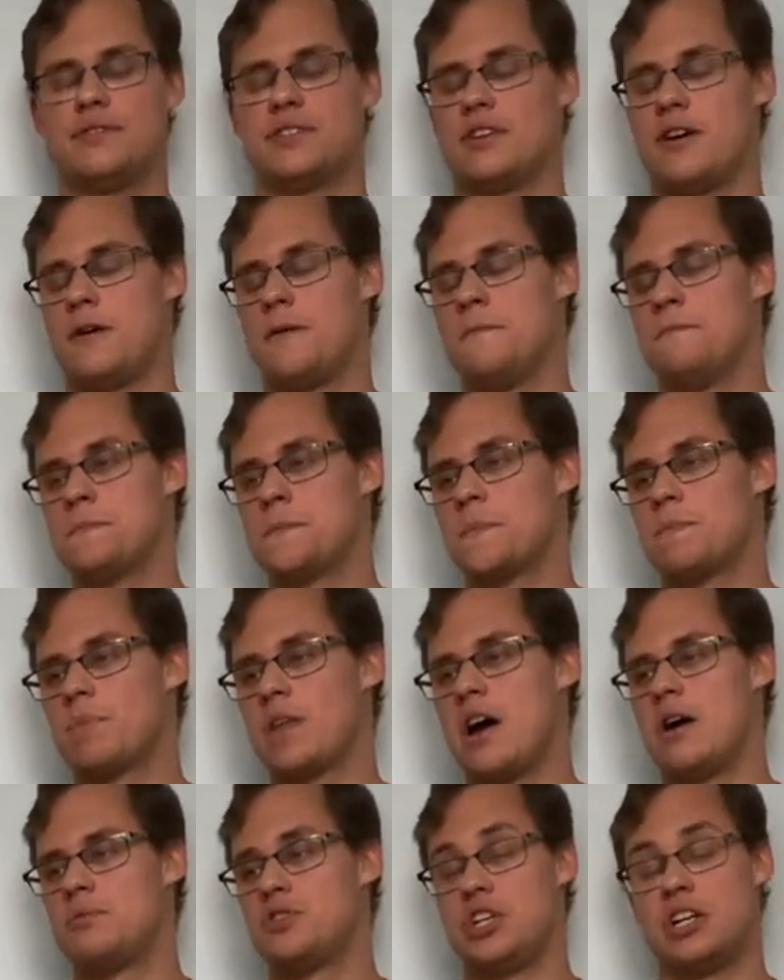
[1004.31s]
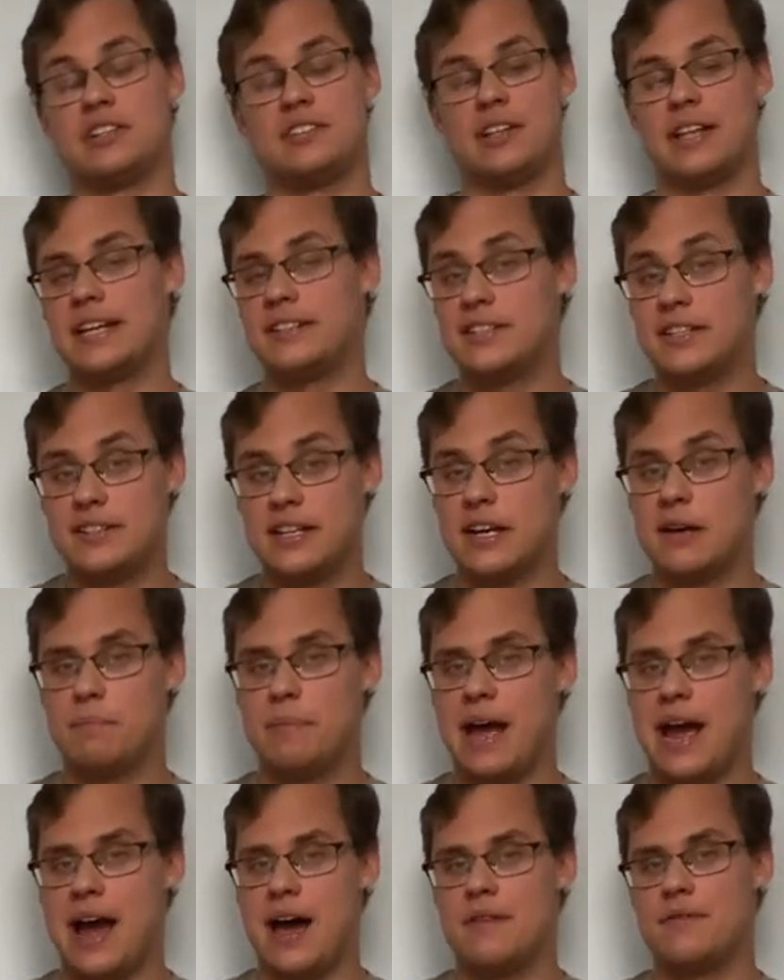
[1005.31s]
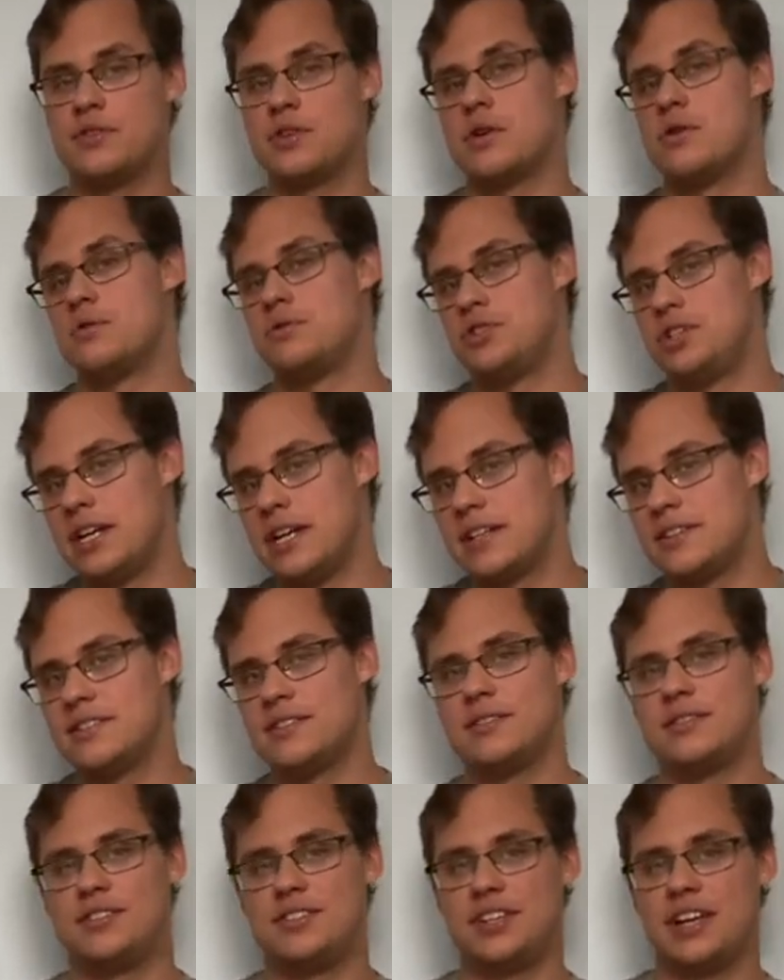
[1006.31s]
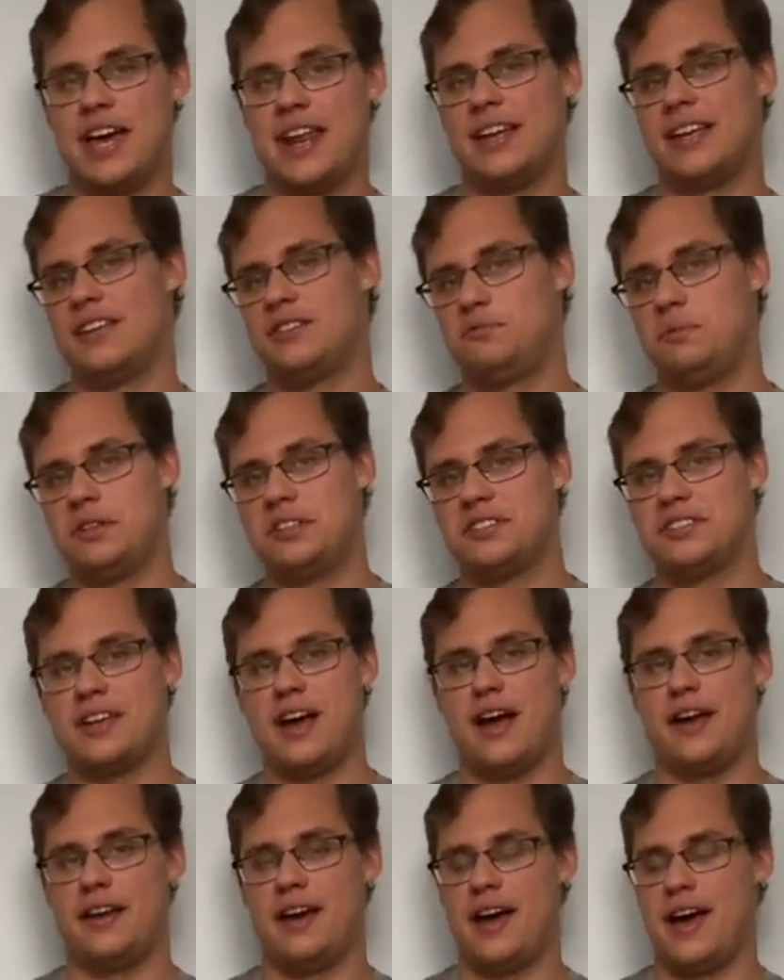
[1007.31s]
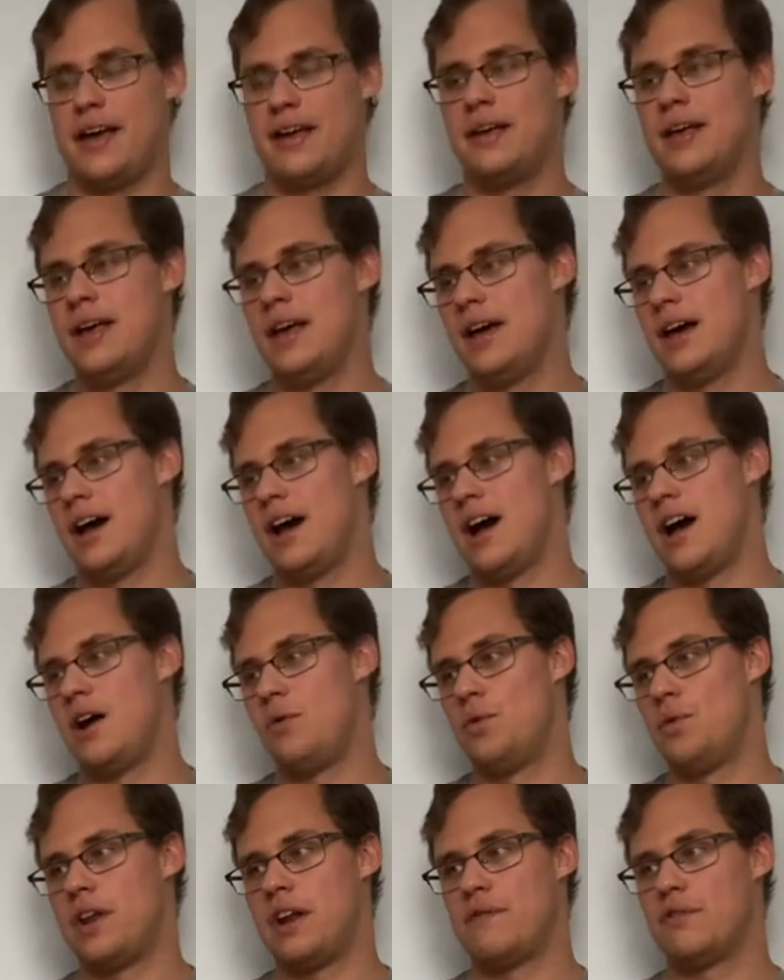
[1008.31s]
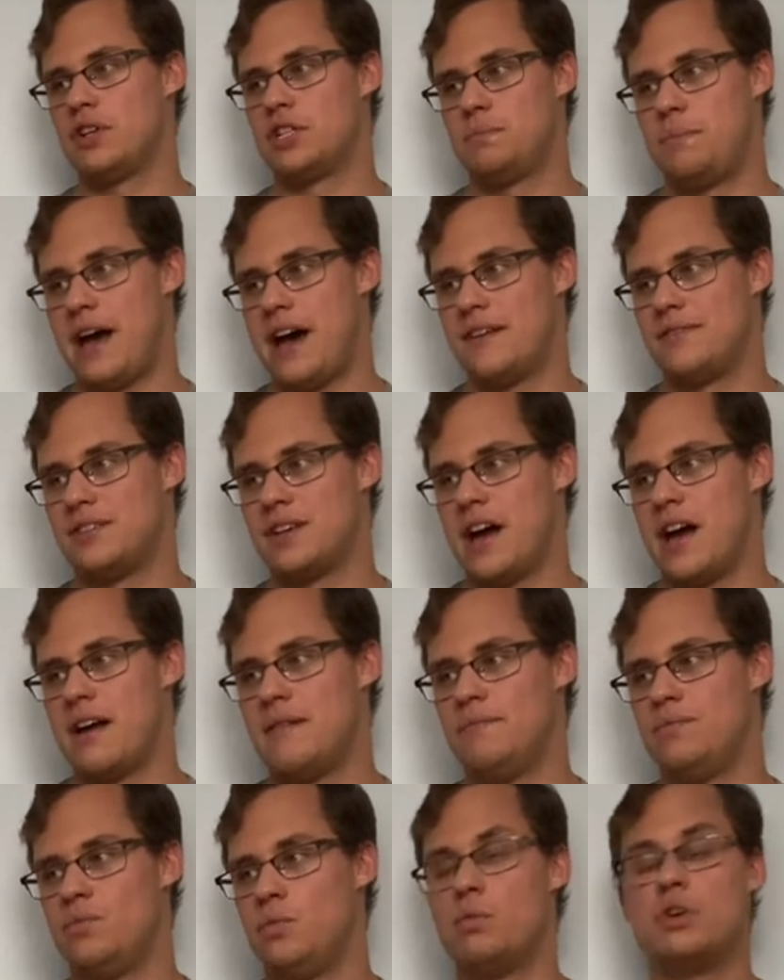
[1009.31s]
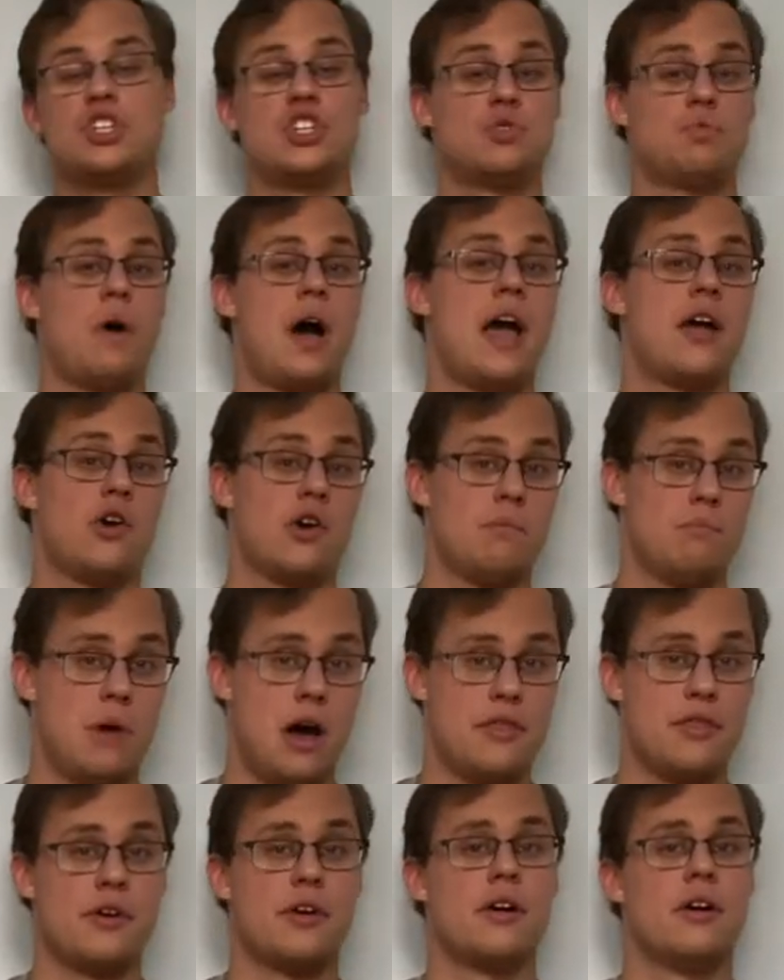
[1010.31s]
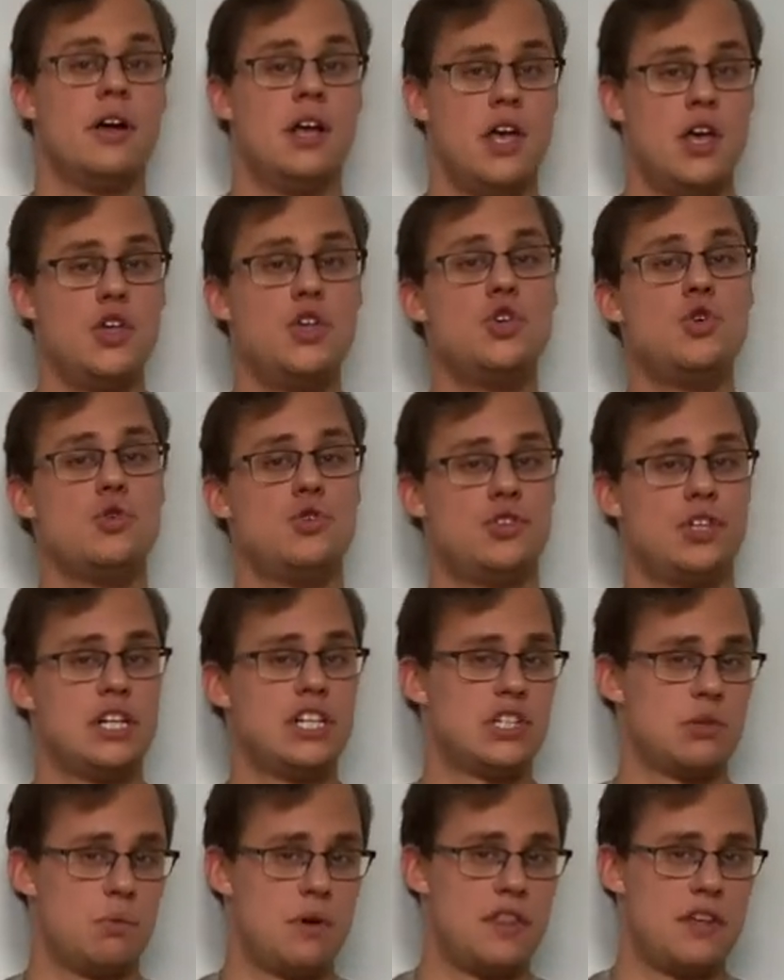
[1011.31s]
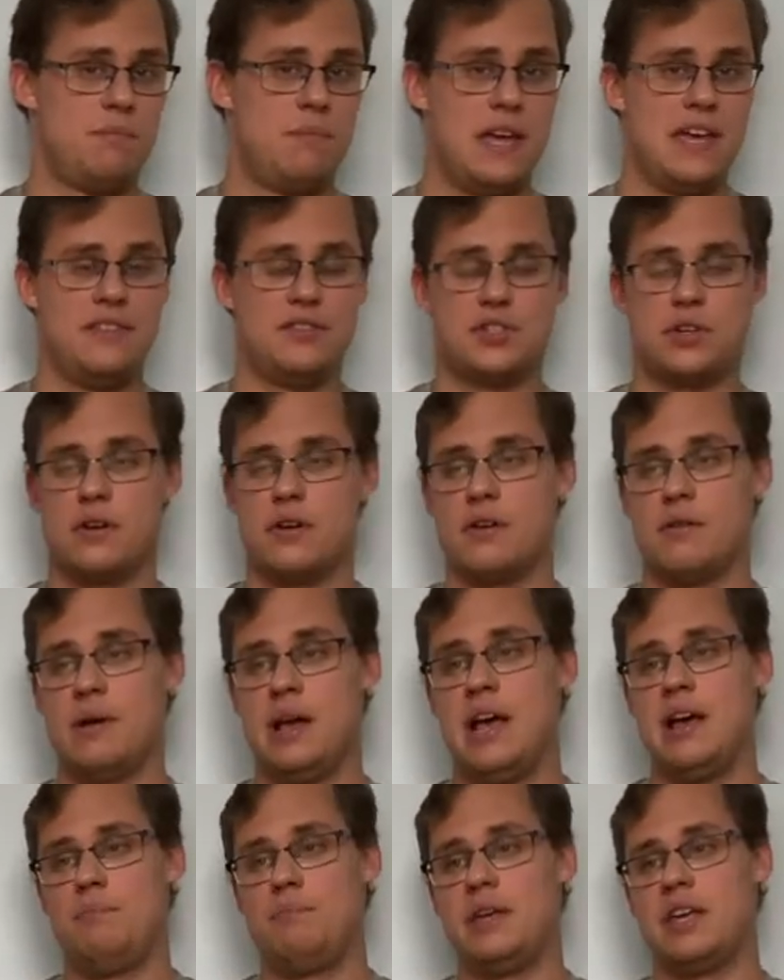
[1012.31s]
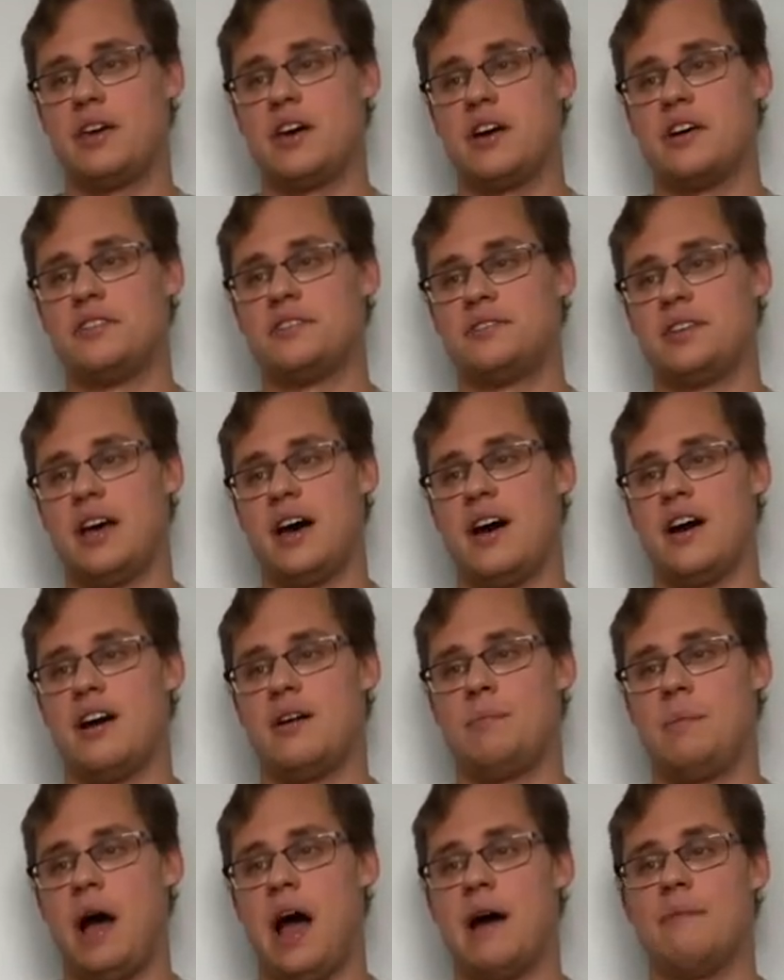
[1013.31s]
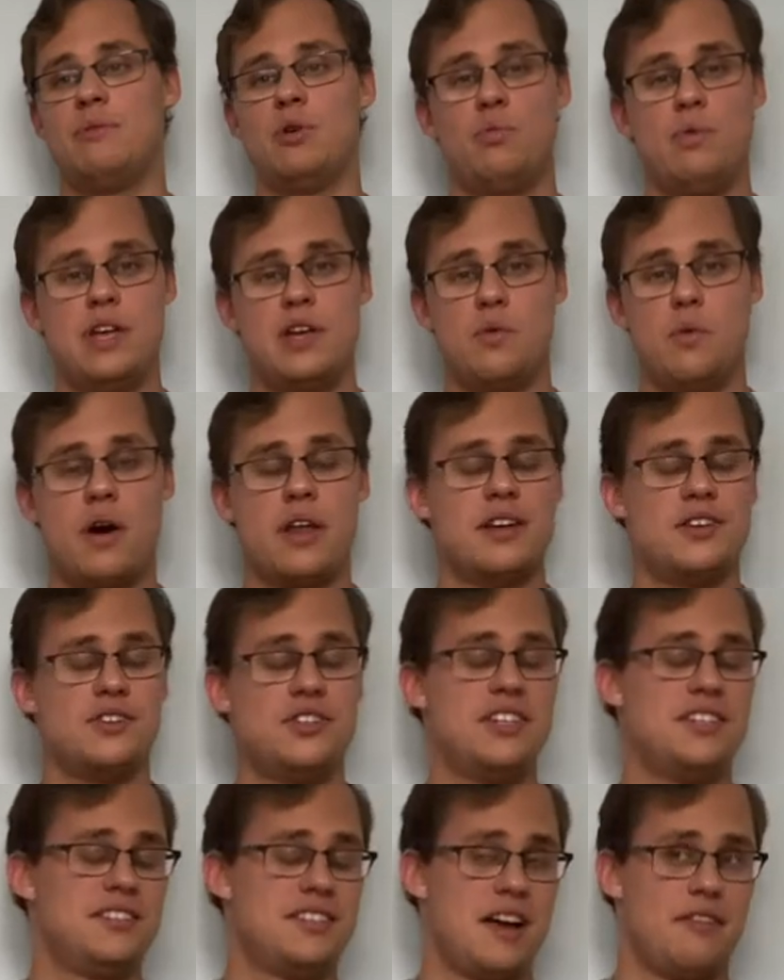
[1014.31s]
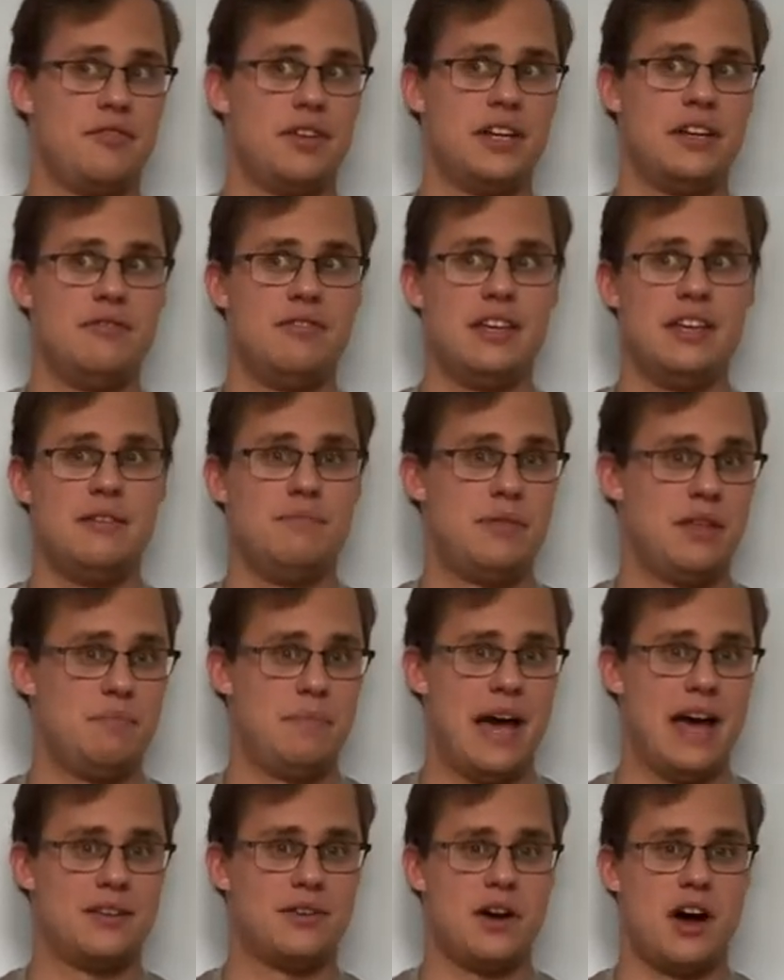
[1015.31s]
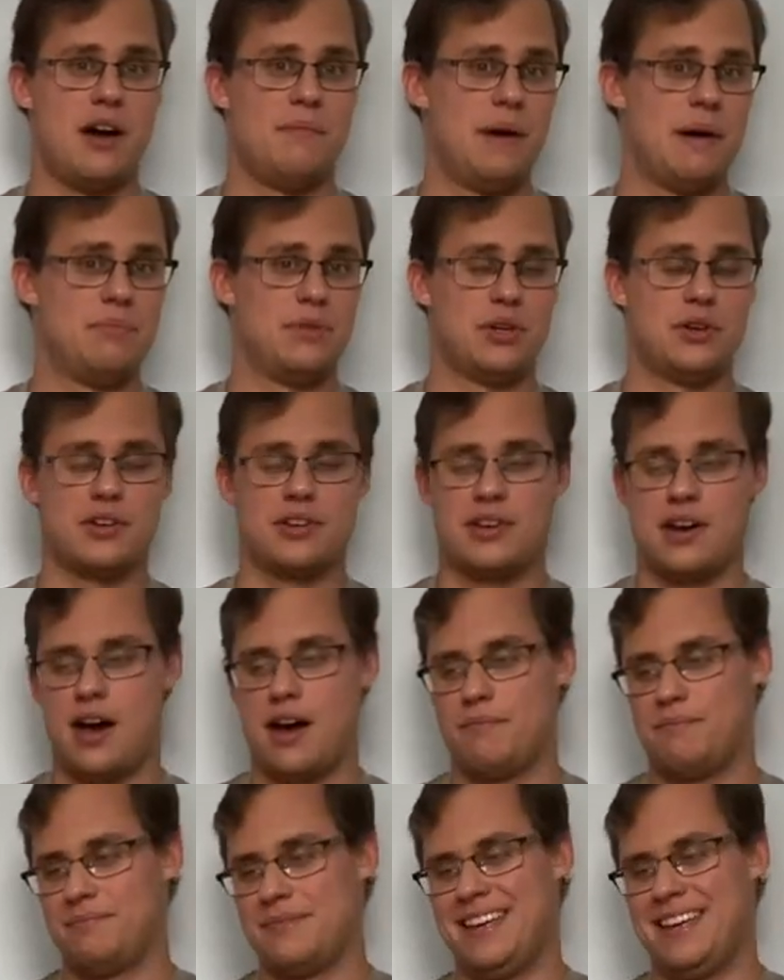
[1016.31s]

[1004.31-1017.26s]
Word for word: So um, she doesn't like to take a bath, so she gets she kind of gives me the side eye uh, whenever it's bath time, which is why her mother usually is the one that bathes her because um, I'm the weak one and she's definitely the the bad cop. I'm the good cop.